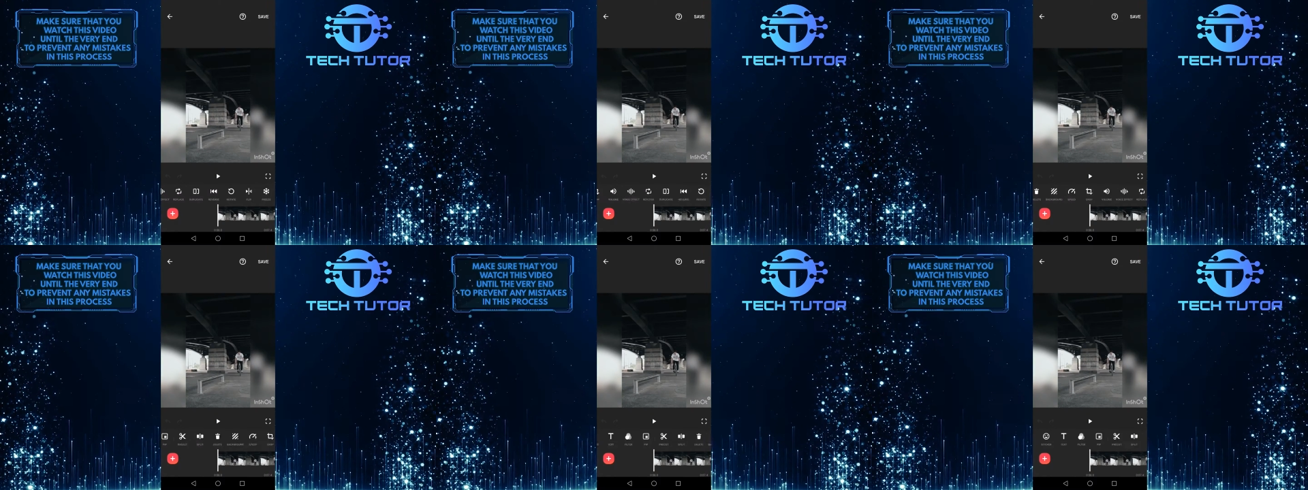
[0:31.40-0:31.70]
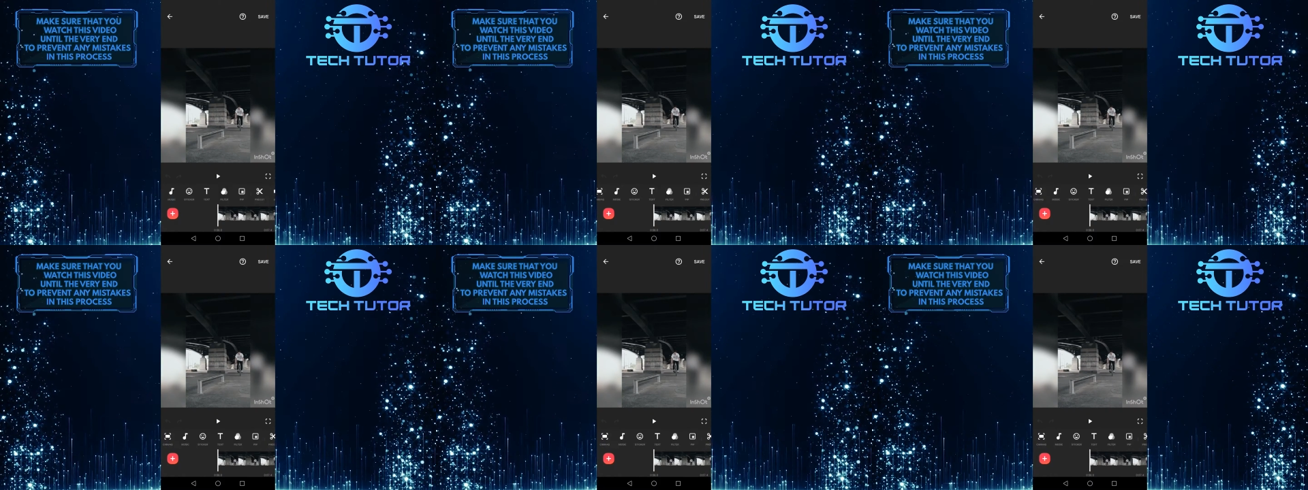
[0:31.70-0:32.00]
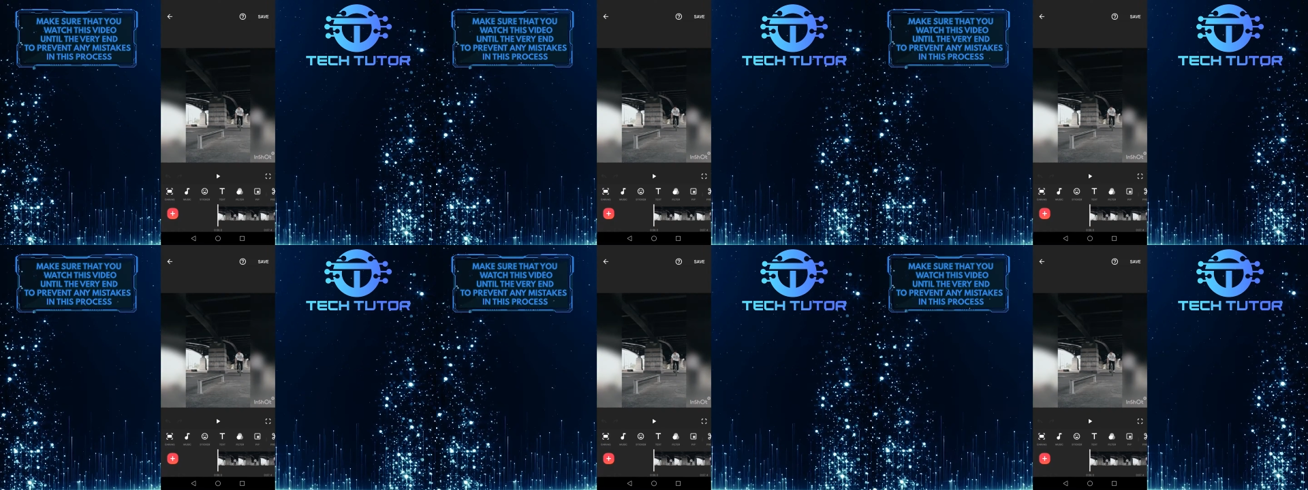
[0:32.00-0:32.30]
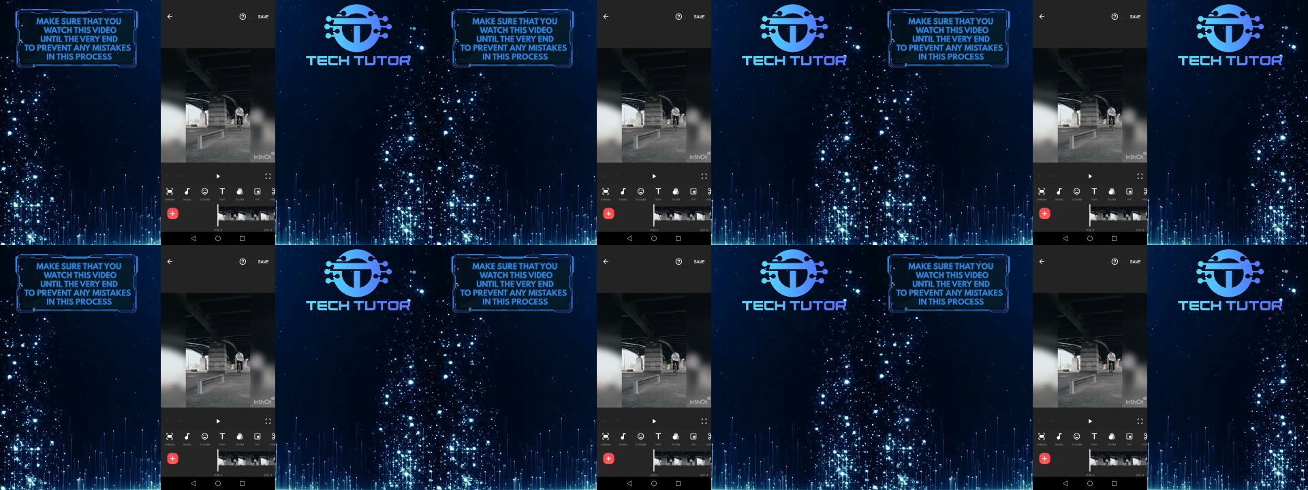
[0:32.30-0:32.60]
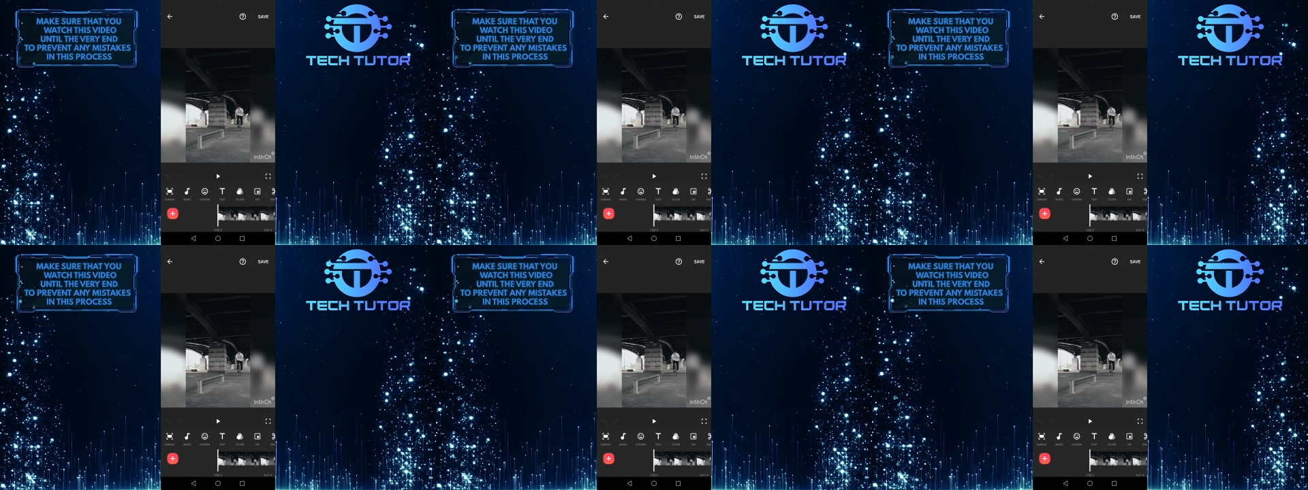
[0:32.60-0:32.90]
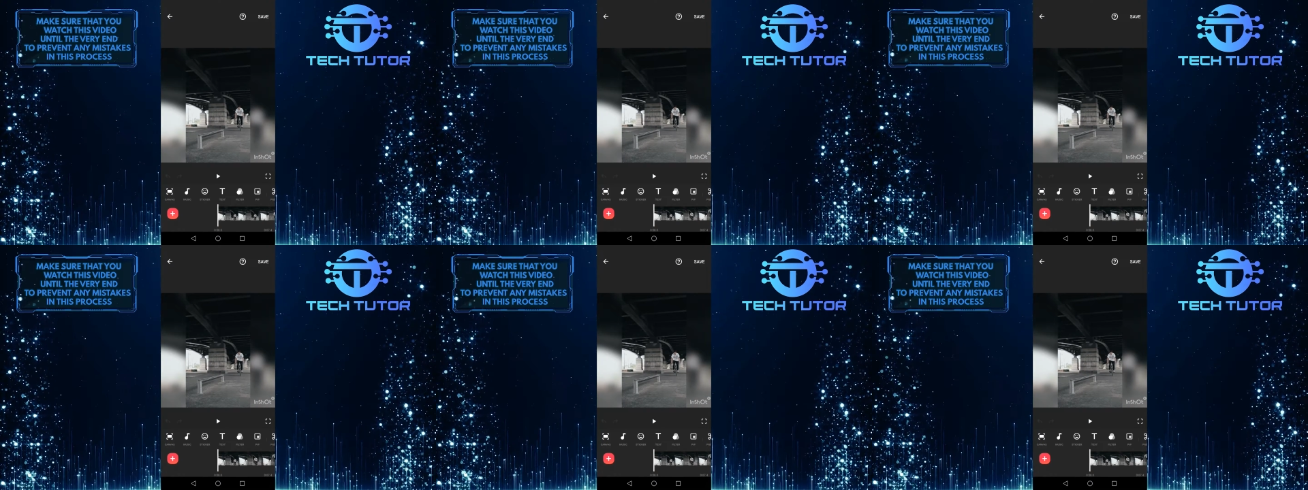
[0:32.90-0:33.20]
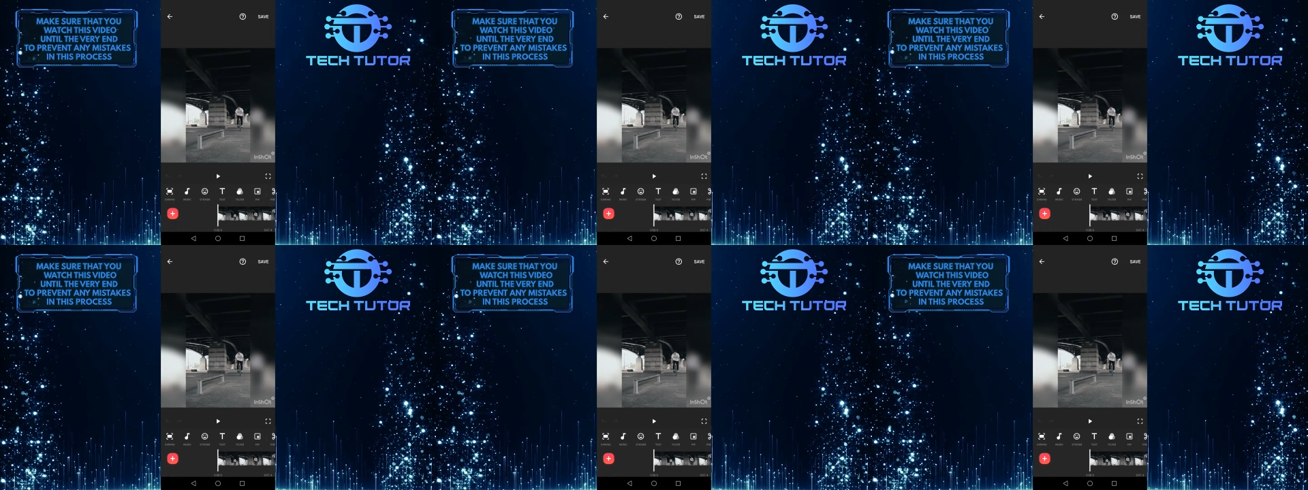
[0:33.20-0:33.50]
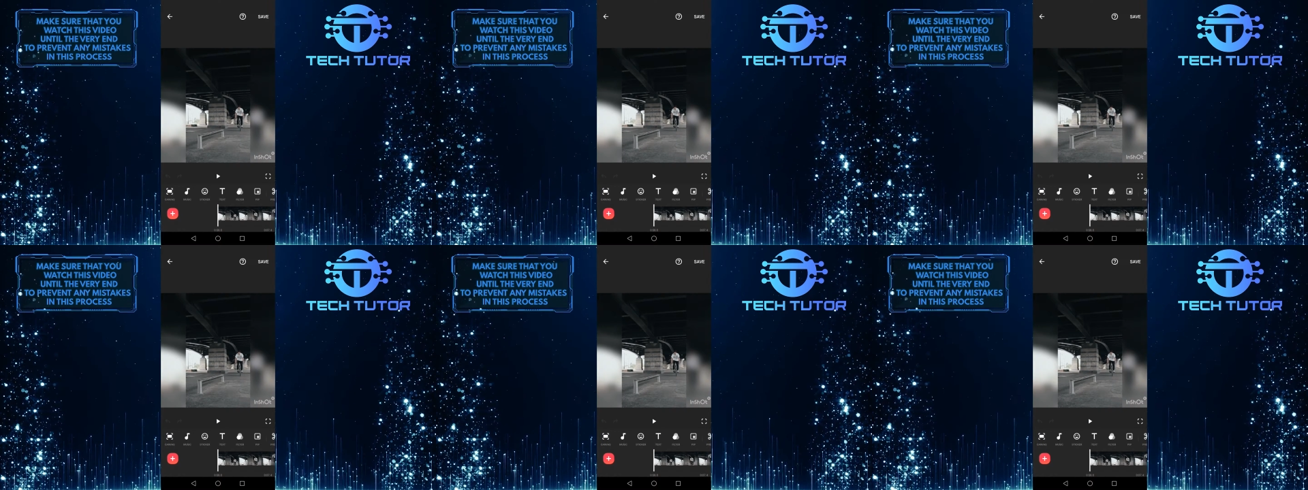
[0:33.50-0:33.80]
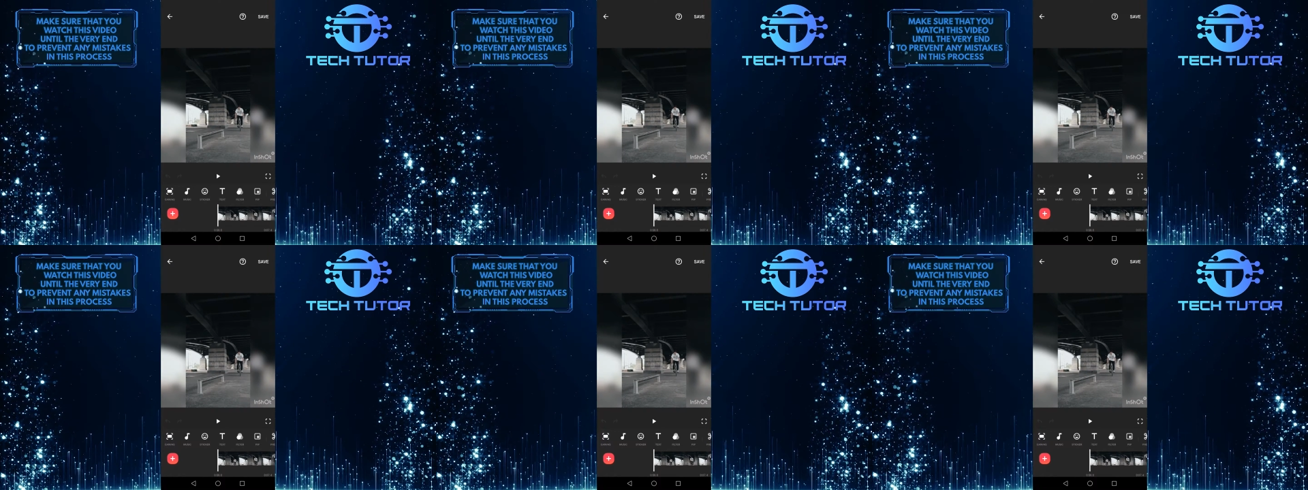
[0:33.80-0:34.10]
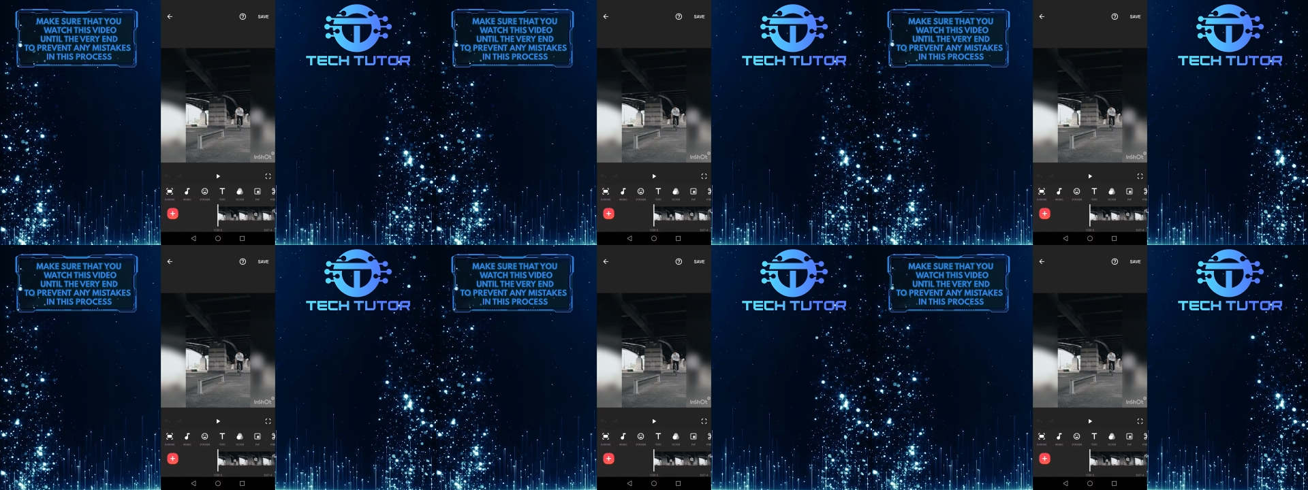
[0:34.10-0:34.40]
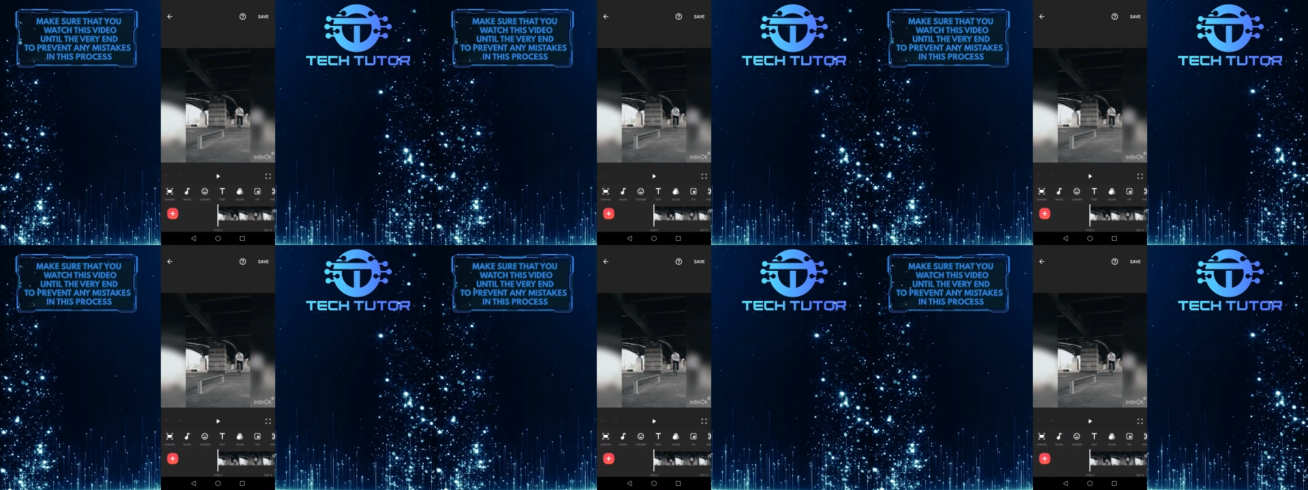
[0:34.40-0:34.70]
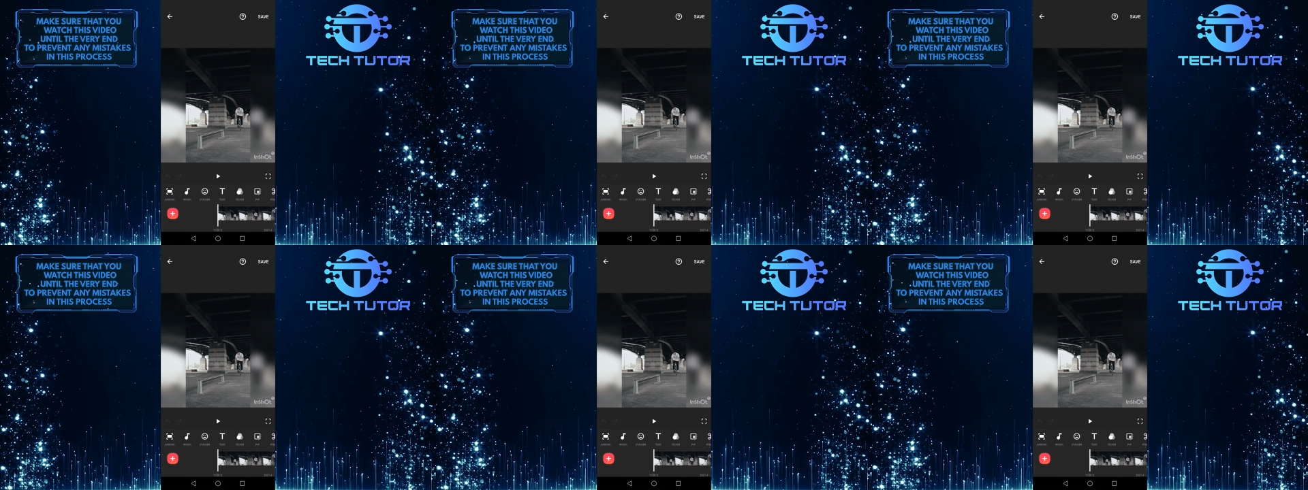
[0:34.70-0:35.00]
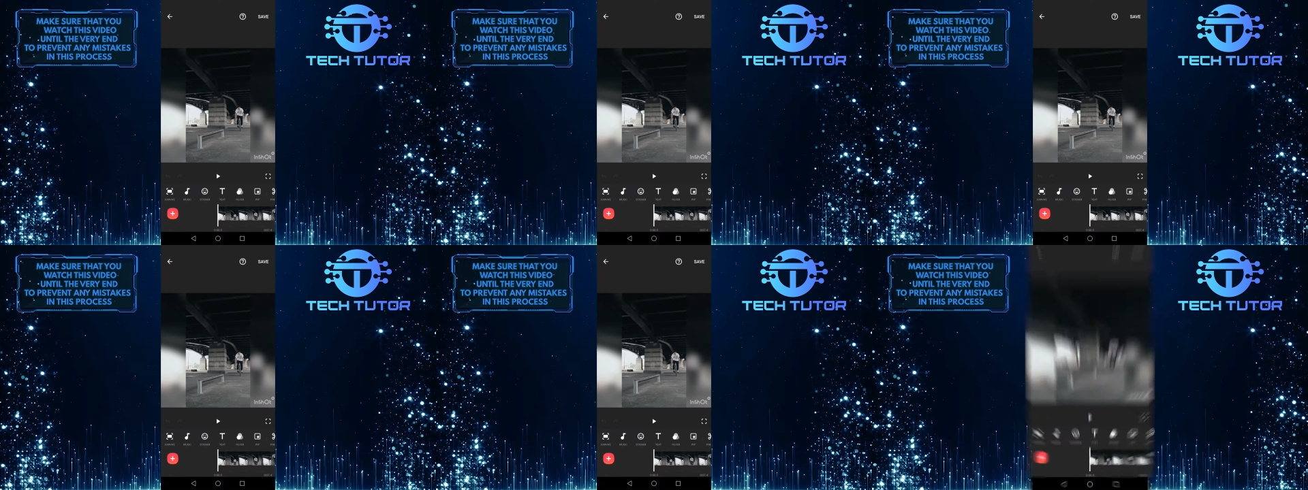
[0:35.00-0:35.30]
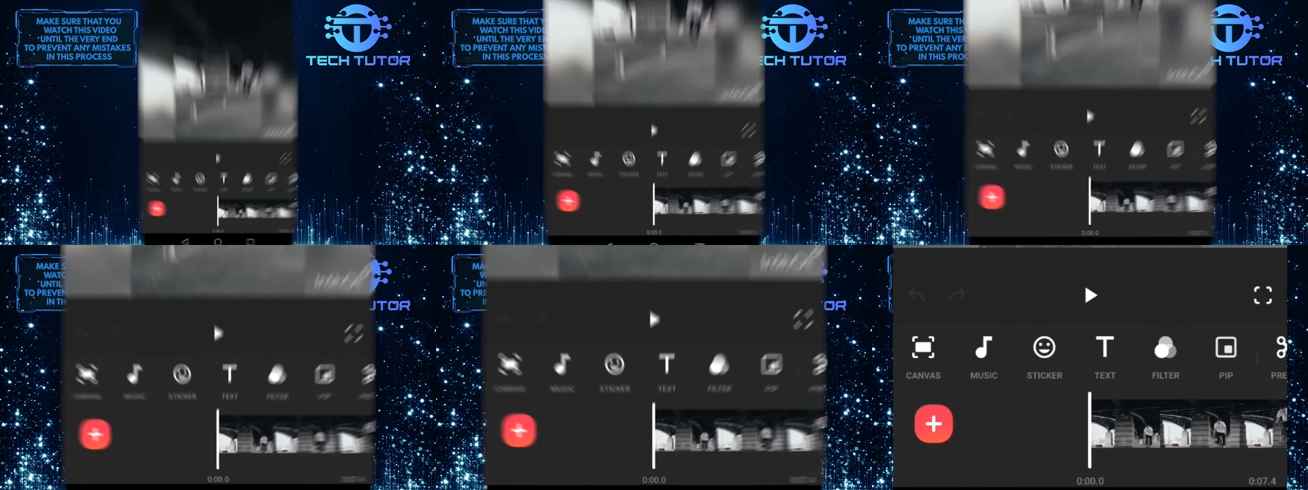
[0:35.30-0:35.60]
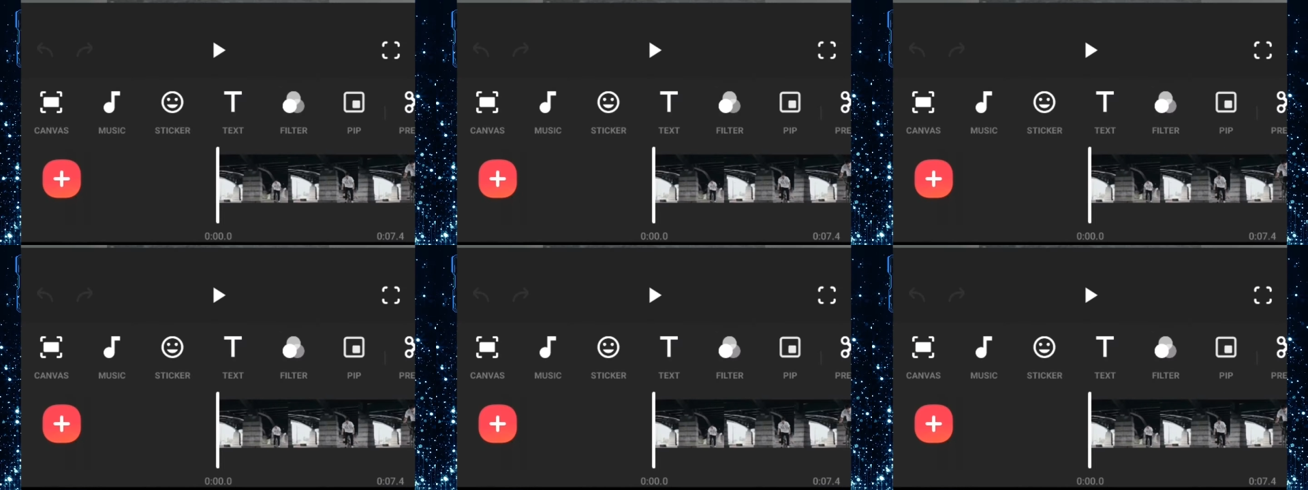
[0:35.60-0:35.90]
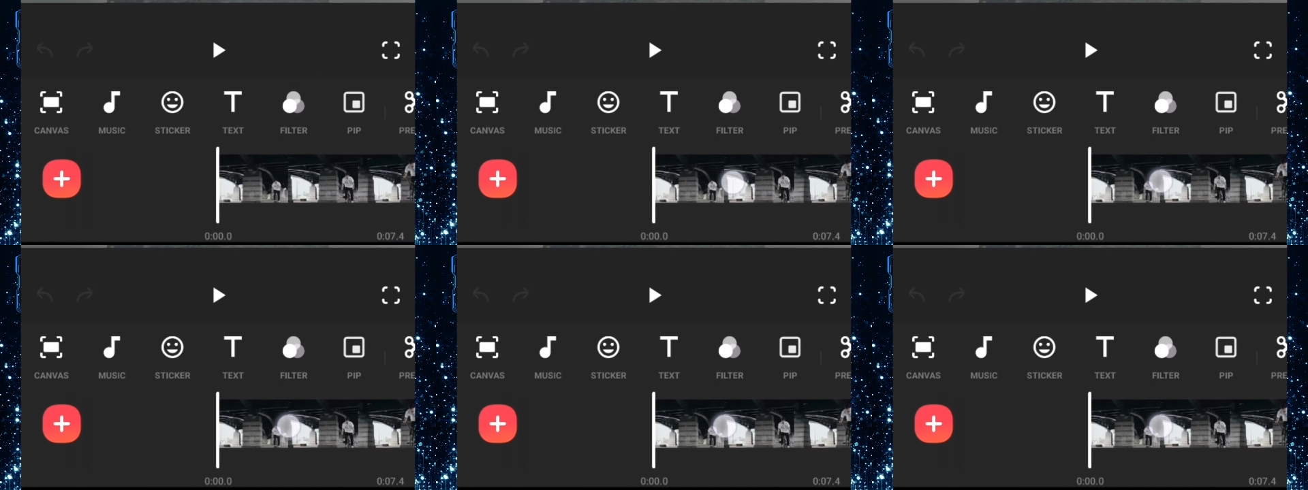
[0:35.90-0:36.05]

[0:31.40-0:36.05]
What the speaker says: Nobody's mouth can be seen.